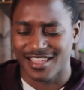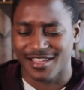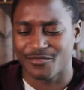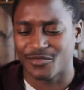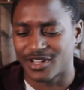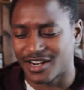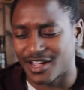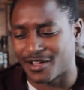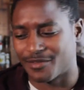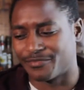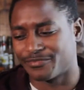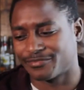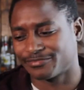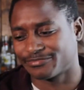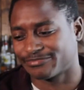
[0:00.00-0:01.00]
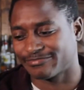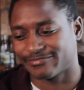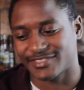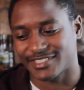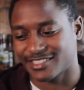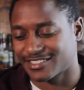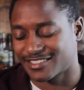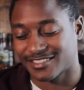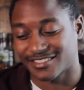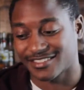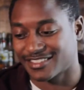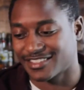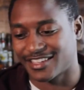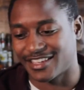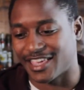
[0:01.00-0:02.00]
But
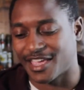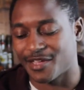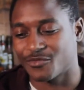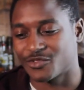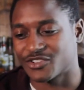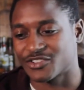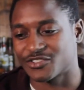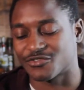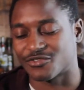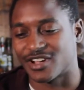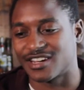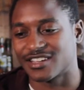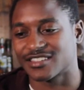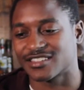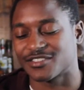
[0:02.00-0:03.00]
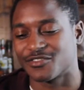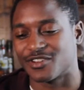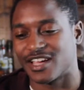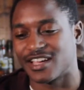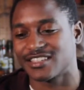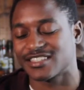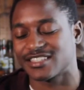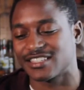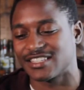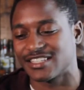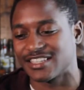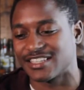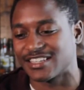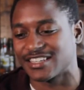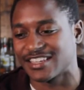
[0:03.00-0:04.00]
the game was just running so
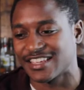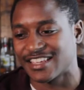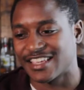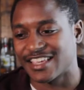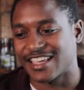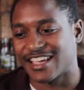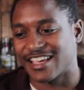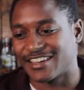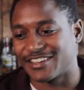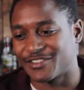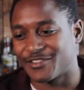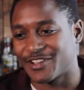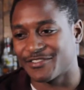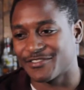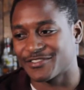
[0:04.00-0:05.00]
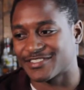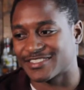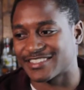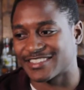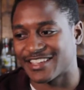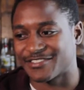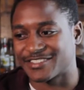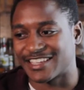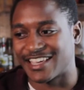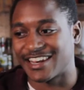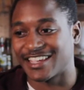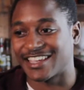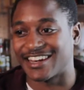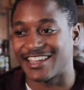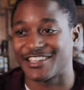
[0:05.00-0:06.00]
nicely, and I was
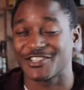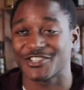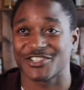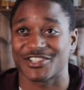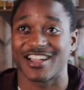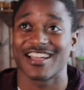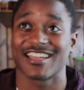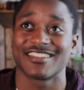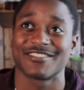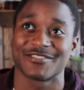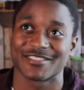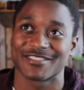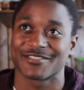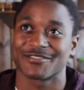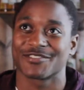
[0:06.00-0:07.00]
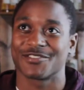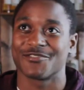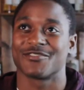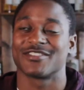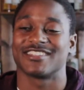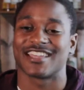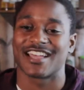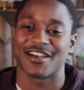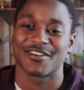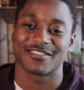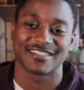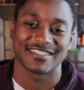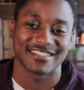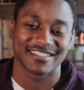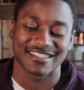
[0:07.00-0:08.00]
getting a nice shot. It was going
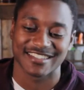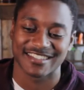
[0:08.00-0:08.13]
down, and